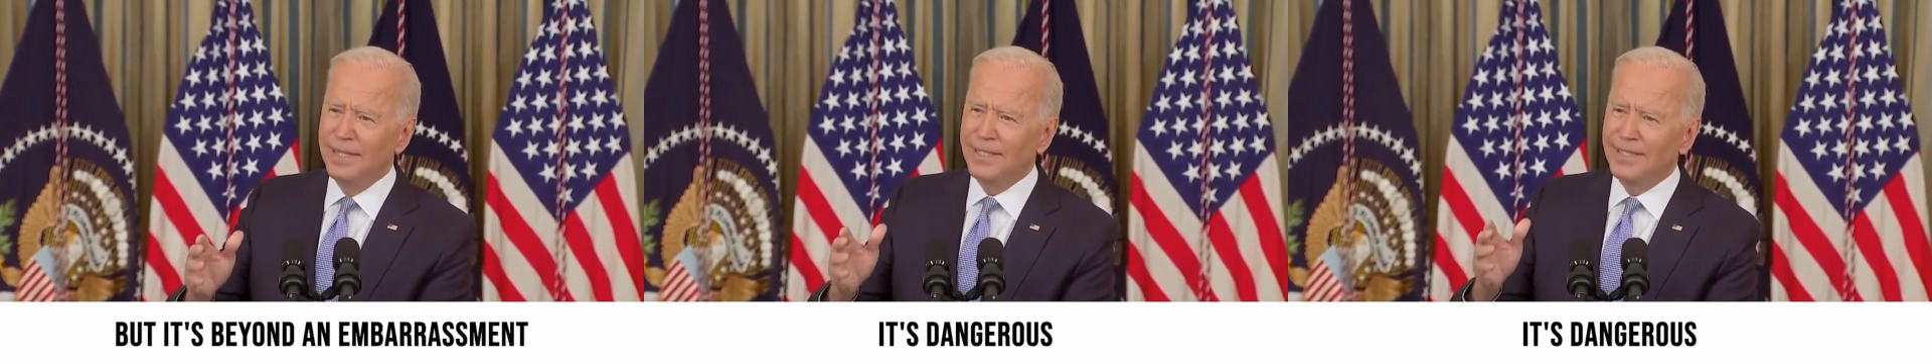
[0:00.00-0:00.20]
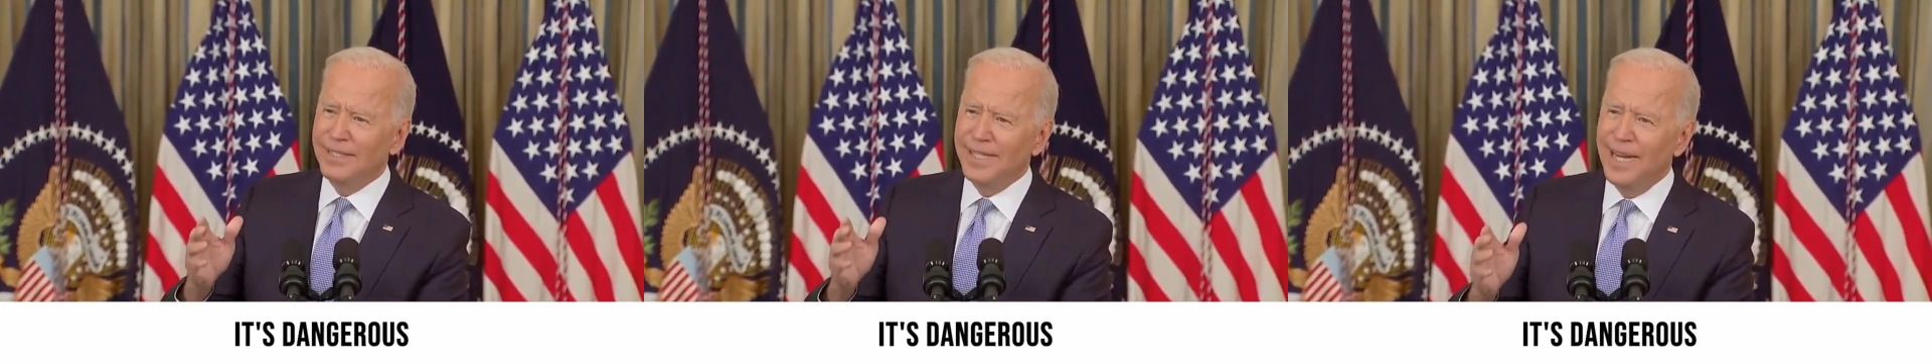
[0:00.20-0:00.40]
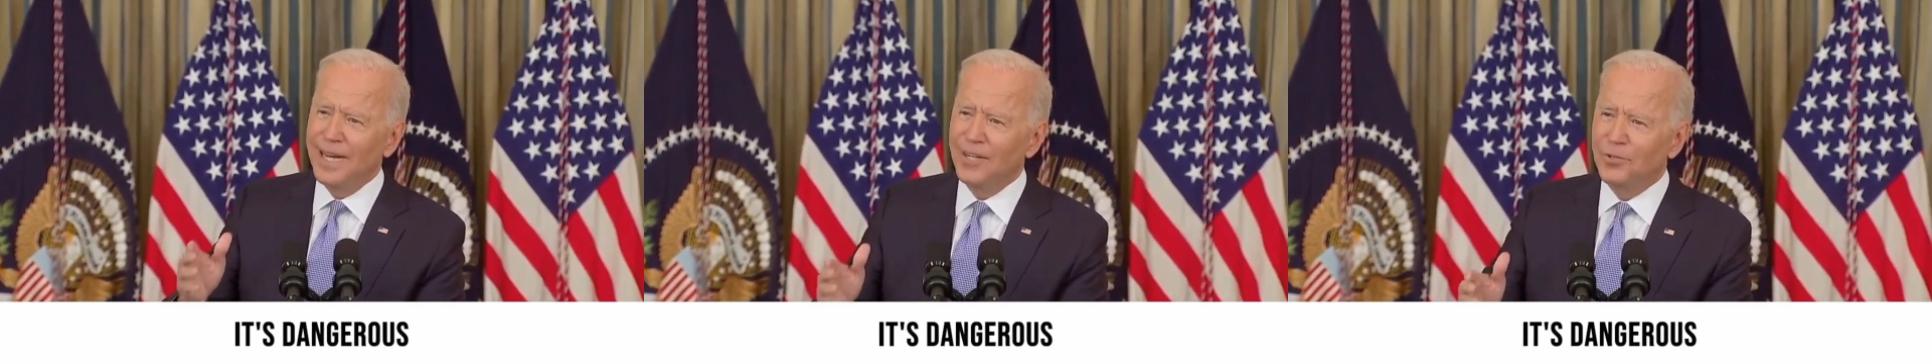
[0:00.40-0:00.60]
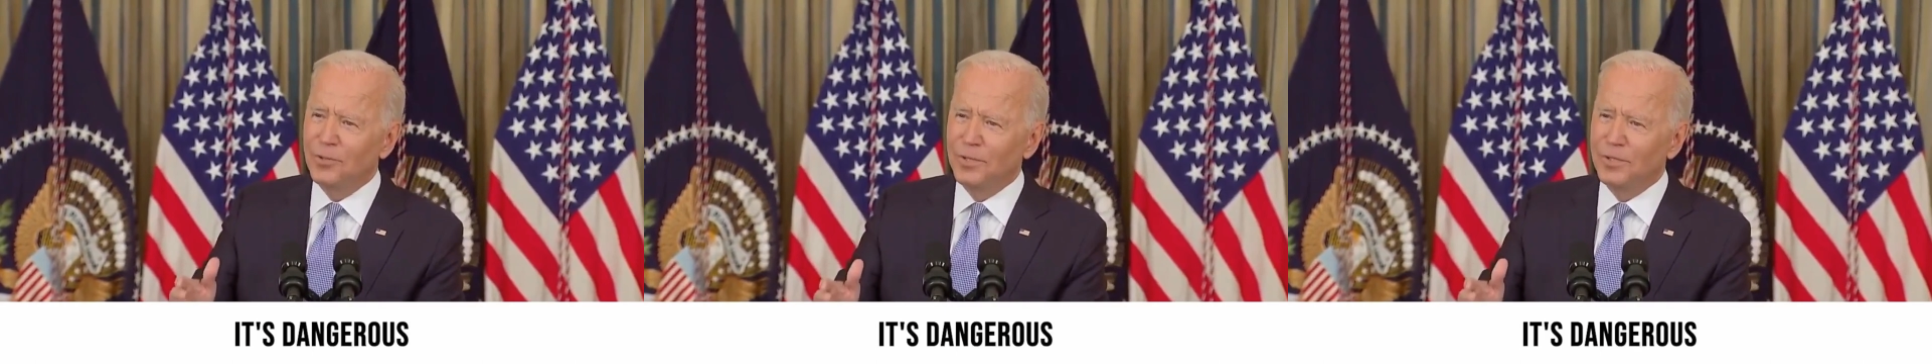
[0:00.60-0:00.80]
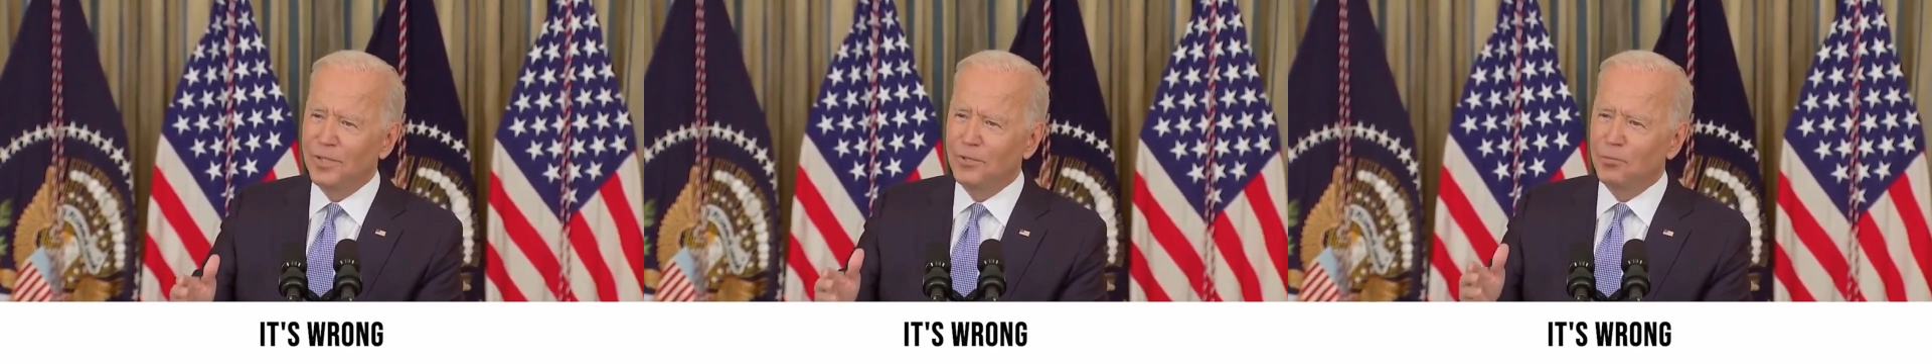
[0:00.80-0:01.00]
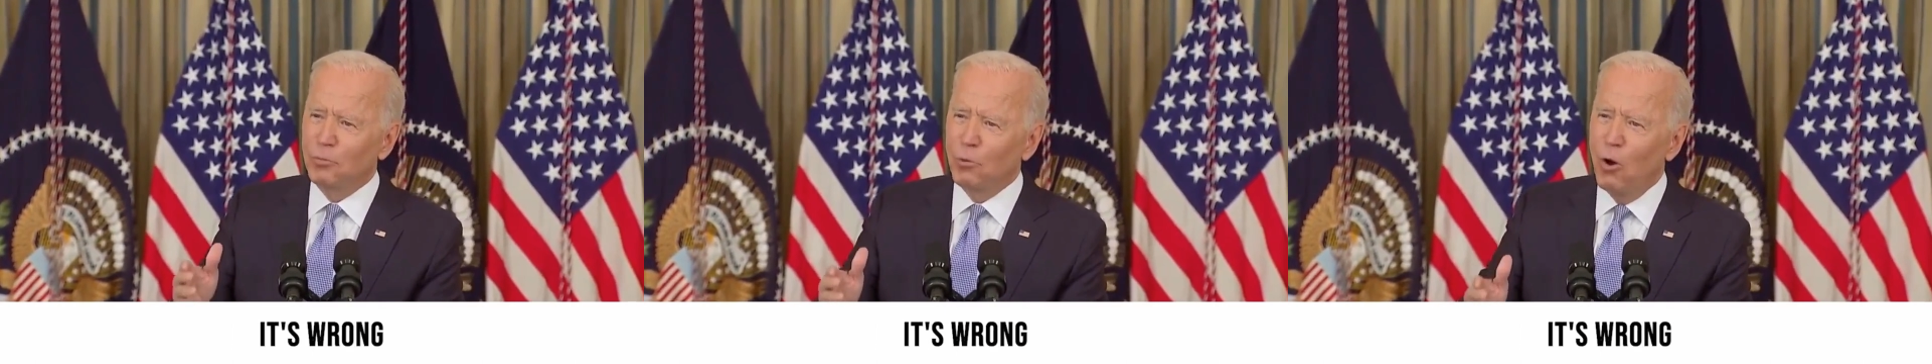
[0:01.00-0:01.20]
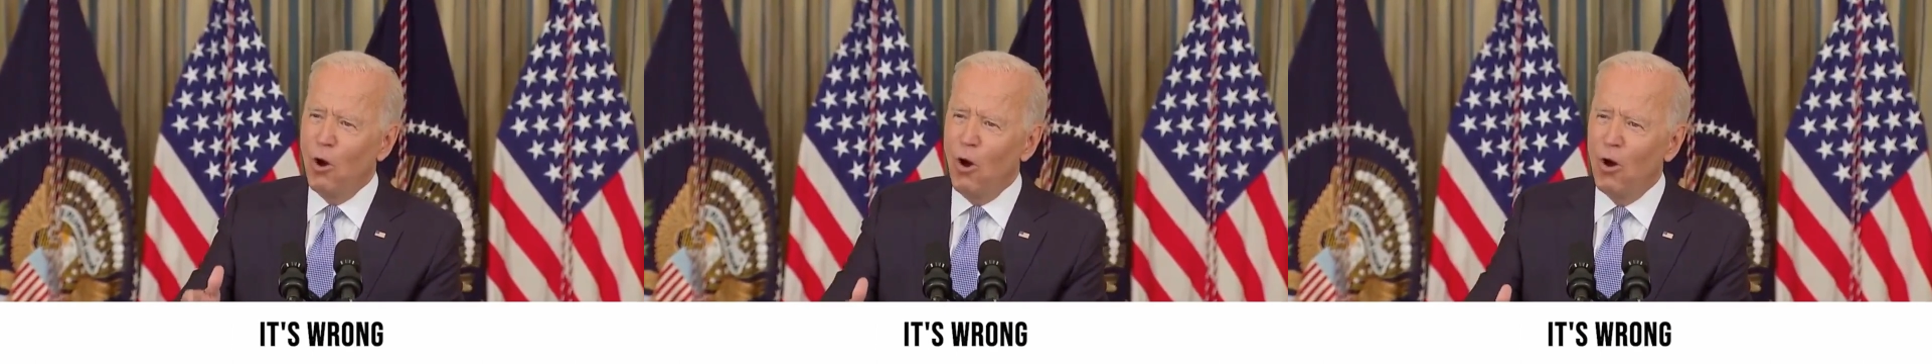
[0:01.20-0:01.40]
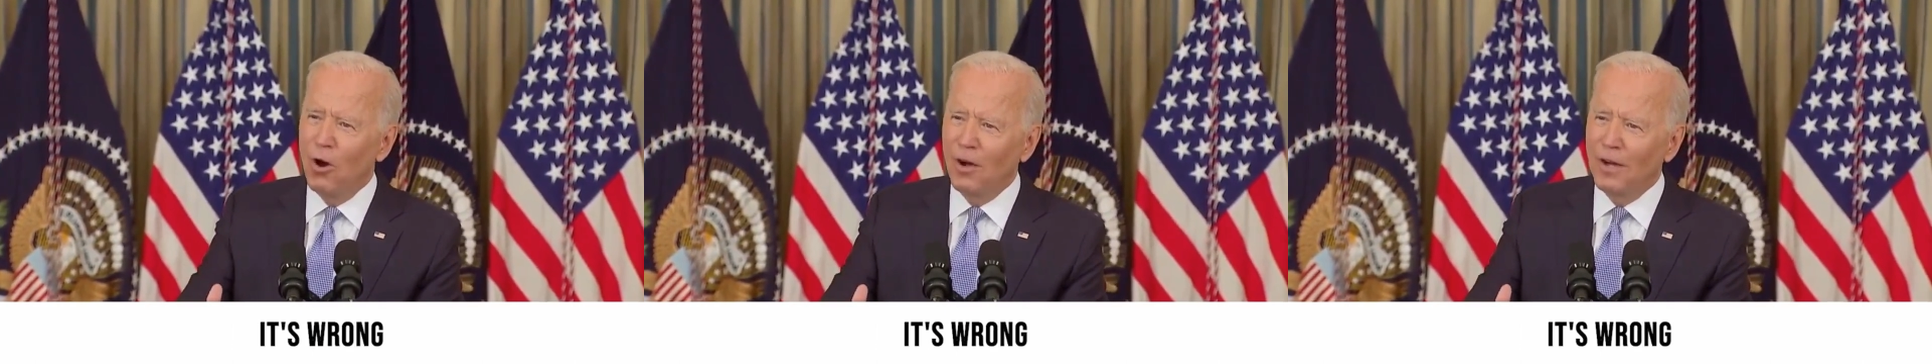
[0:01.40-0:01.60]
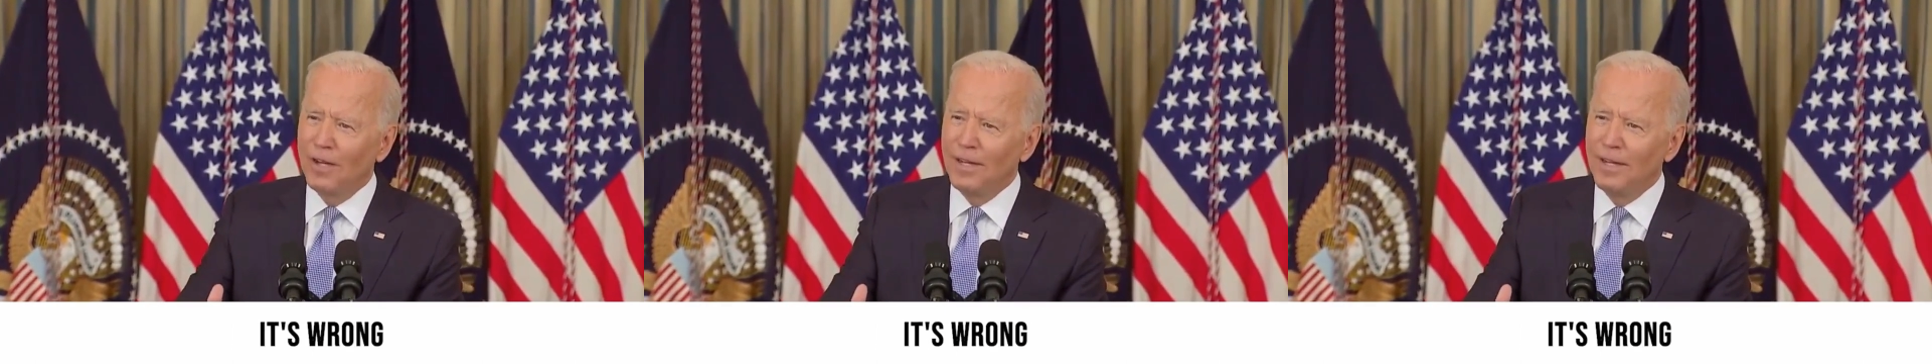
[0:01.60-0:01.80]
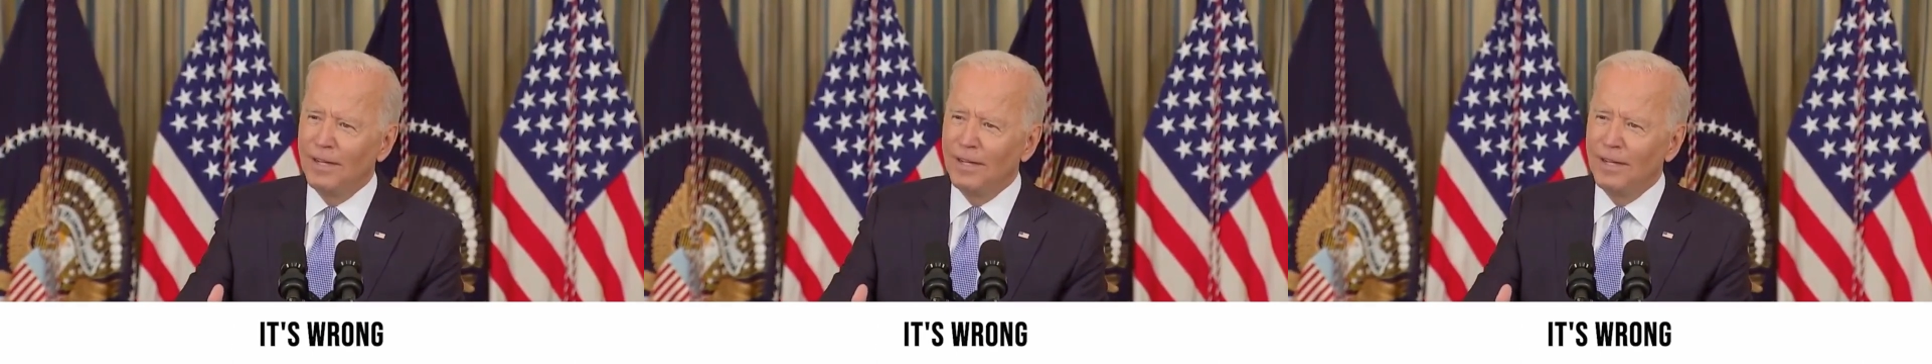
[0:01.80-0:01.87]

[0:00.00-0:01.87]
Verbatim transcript: It's dangerous. It's wrong.